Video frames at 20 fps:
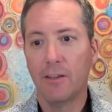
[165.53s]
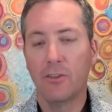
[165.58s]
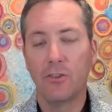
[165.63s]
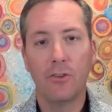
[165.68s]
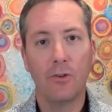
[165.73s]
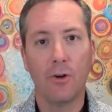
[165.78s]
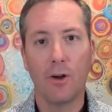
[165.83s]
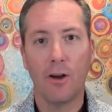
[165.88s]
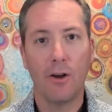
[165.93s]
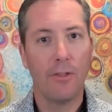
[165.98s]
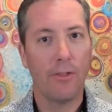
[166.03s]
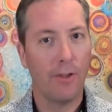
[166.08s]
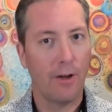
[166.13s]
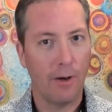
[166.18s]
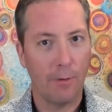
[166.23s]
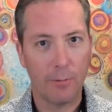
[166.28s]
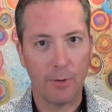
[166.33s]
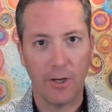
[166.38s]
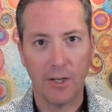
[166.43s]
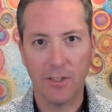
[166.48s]
to our
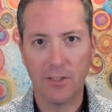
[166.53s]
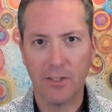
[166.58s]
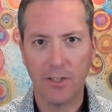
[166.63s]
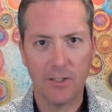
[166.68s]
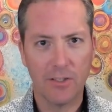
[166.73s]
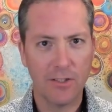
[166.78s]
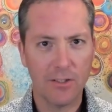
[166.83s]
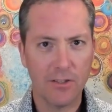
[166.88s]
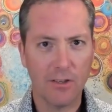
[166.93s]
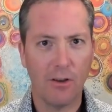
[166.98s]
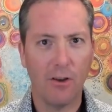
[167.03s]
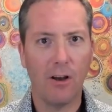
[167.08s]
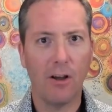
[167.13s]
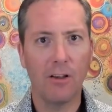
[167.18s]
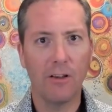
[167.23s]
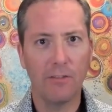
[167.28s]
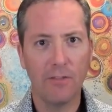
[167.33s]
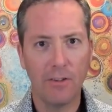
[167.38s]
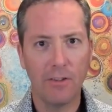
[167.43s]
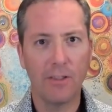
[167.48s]
thought processes,
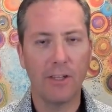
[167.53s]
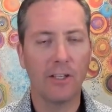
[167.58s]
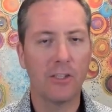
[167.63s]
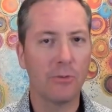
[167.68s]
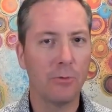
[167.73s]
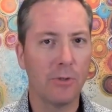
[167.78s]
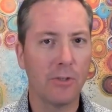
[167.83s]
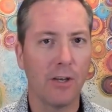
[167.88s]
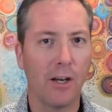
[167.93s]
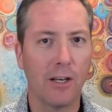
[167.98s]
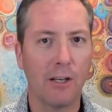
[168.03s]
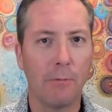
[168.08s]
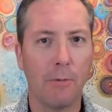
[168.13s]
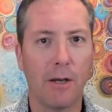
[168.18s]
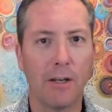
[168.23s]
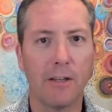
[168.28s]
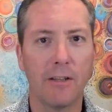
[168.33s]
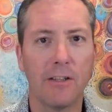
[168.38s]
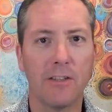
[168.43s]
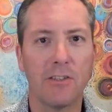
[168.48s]
all of the things we talk
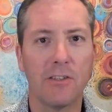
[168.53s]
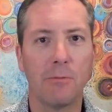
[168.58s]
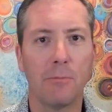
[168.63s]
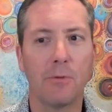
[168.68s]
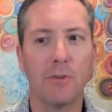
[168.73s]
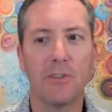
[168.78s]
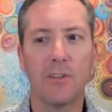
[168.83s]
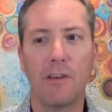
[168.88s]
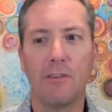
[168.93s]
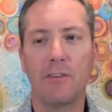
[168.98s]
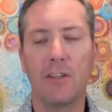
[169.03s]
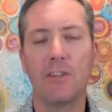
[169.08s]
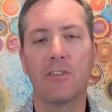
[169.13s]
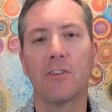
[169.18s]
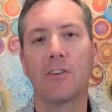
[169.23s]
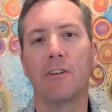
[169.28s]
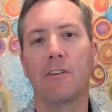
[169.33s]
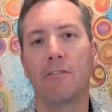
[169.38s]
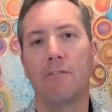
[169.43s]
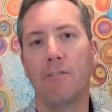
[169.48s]
about in the Simple 7. These
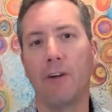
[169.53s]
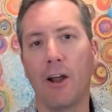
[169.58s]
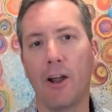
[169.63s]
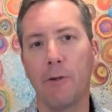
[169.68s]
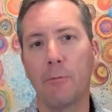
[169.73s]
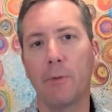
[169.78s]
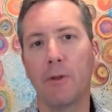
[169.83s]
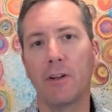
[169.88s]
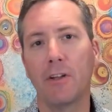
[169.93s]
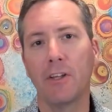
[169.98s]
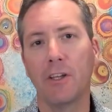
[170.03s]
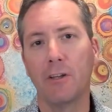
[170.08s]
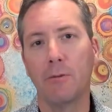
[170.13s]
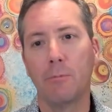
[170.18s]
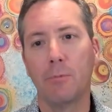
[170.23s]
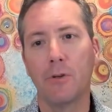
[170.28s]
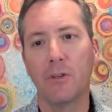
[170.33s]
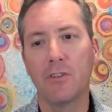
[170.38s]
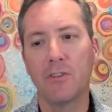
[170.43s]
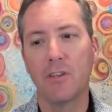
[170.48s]
are environmental
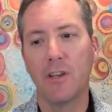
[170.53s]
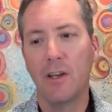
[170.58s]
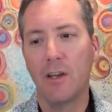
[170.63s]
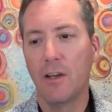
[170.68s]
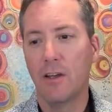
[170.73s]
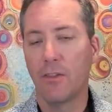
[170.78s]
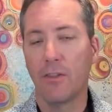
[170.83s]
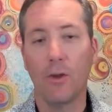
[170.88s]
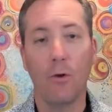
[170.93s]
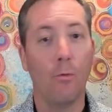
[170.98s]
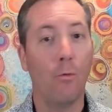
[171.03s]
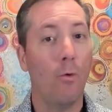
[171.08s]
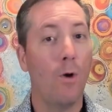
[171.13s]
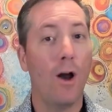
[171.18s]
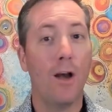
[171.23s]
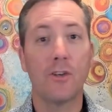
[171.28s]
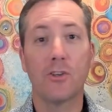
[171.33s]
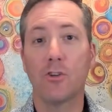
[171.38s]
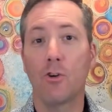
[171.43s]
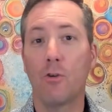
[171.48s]
inputs that
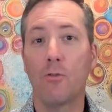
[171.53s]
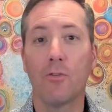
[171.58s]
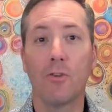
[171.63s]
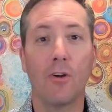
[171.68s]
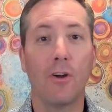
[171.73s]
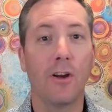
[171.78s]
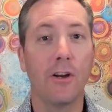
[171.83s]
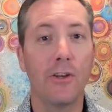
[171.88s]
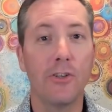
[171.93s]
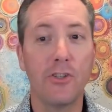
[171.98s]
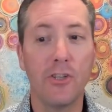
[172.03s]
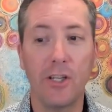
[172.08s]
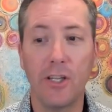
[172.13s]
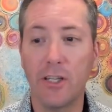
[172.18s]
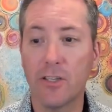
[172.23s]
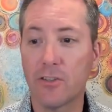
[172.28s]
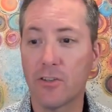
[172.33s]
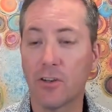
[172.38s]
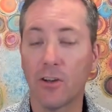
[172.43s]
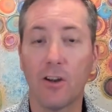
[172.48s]
wash over our
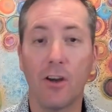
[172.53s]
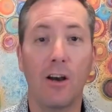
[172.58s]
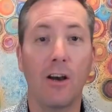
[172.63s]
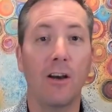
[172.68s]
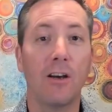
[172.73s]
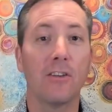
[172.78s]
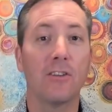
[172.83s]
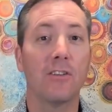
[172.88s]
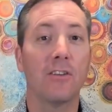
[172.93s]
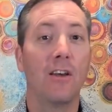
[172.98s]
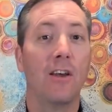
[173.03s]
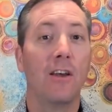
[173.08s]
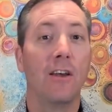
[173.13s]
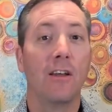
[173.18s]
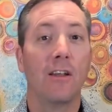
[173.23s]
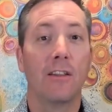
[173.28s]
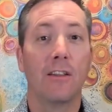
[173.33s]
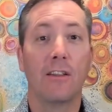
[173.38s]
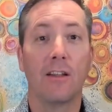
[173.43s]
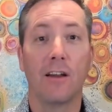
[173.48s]
genes and cause
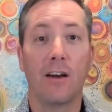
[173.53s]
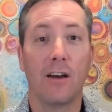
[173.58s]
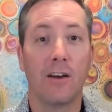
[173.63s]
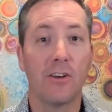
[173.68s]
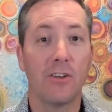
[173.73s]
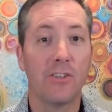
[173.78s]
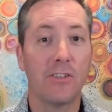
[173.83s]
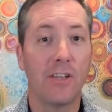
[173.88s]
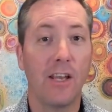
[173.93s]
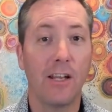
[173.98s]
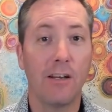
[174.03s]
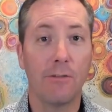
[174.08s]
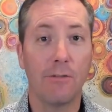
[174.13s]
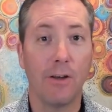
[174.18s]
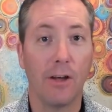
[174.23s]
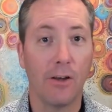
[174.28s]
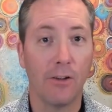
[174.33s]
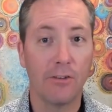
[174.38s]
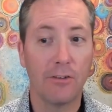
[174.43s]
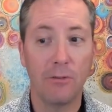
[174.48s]
our state of
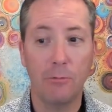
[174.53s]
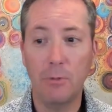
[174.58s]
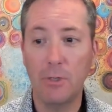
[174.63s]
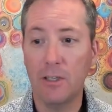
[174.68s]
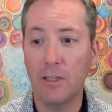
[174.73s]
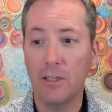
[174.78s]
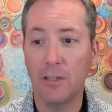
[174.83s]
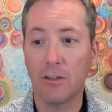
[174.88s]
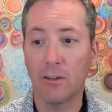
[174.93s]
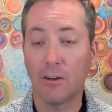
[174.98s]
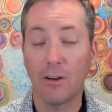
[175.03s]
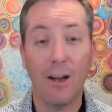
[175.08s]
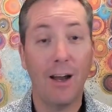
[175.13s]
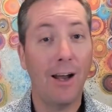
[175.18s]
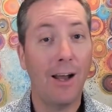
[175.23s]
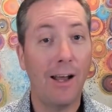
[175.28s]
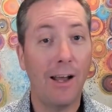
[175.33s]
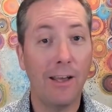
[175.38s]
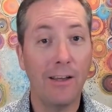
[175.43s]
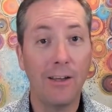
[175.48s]
health to be either
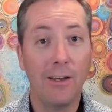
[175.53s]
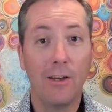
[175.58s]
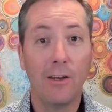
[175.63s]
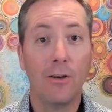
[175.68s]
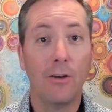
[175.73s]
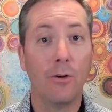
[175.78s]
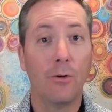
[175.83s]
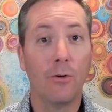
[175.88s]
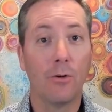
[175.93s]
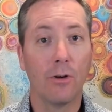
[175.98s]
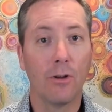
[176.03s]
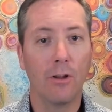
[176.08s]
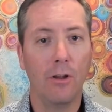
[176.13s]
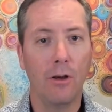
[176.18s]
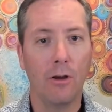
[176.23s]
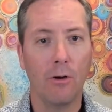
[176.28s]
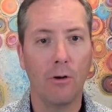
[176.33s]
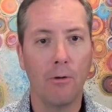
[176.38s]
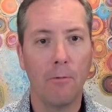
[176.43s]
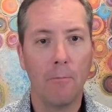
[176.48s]
high or
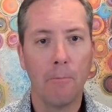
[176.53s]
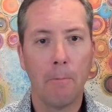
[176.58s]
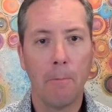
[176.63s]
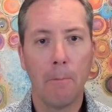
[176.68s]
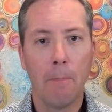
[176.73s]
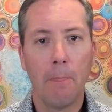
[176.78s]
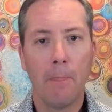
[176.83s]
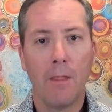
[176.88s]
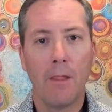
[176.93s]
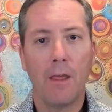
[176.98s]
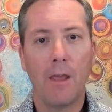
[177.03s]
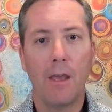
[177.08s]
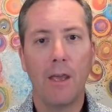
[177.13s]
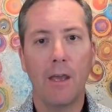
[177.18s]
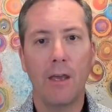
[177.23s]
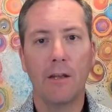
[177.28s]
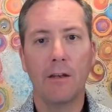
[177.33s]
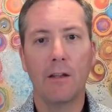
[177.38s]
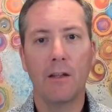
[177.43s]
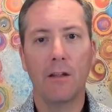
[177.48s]
low.
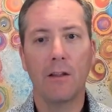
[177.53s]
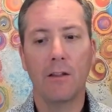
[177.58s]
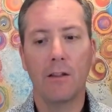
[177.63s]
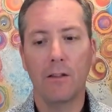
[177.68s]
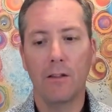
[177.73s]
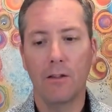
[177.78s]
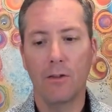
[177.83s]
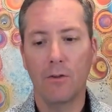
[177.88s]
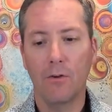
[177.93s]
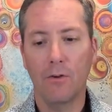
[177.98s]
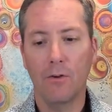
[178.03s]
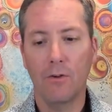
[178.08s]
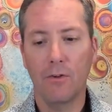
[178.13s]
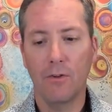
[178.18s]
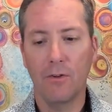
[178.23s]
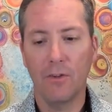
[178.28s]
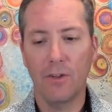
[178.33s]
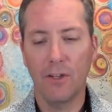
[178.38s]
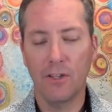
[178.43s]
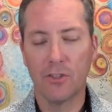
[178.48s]
And
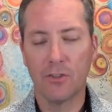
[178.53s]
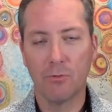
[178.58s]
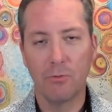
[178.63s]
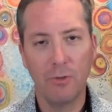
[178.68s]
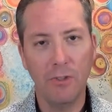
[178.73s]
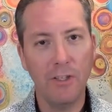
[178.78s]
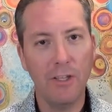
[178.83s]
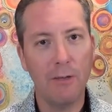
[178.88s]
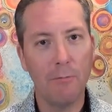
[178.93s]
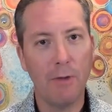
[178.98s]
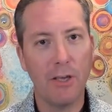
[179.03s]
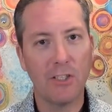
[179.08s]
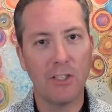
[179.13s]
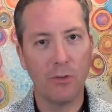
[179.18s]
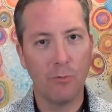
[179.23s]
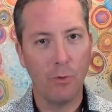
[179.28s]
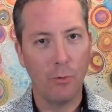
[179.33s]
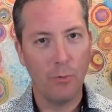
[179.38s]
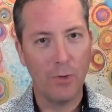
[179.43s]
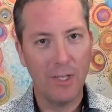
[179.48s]
it's really
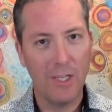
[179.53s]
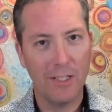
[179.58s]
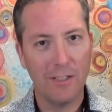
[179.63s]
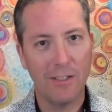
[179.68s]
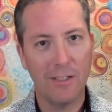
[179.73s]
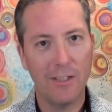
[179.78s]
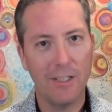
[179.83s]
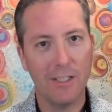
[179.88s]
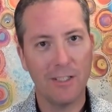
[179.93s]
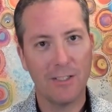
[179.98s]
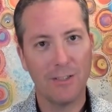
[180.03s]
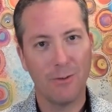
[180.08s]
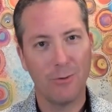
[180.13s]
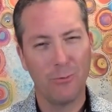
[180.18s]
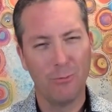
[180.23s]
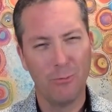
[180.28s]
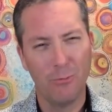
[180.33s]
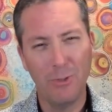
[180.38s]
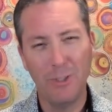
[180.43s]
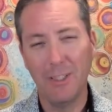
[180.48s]
amazing when we get to these
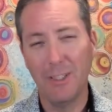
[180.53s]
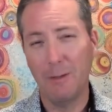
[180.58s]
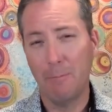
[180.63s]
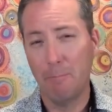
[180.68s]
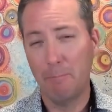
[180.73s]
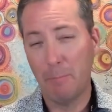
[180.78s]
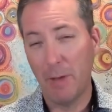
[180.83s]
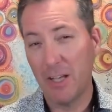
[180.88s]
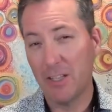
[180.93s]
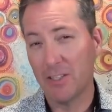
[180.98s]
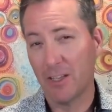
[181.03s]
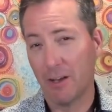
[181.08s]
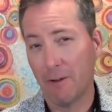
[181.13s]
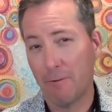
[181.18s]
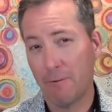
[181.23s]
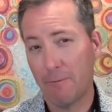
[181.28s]
really basic,